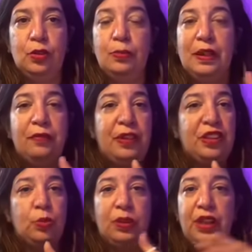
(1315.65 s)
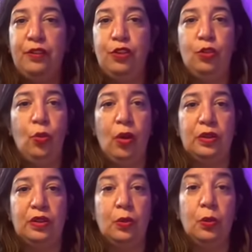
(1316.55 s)
to manifest whatever you
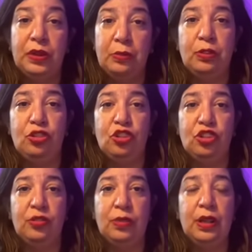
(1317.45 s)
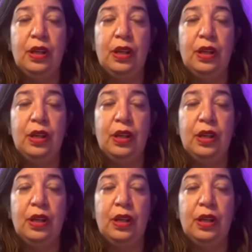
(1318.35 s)
want with the Magician.